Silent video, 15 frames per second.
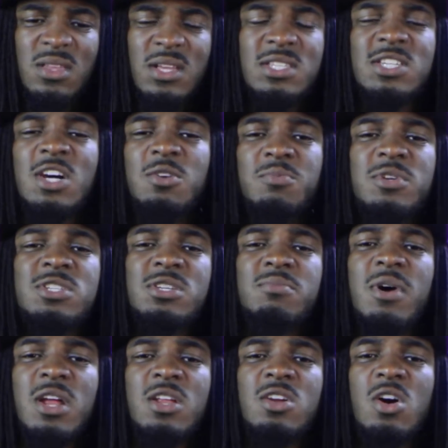they tell me
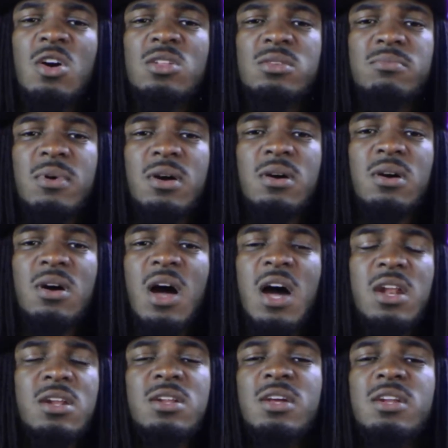somebody called them
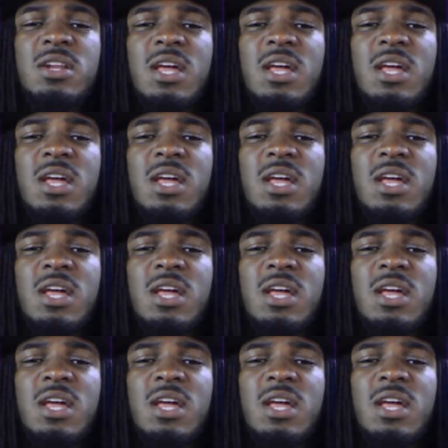out of their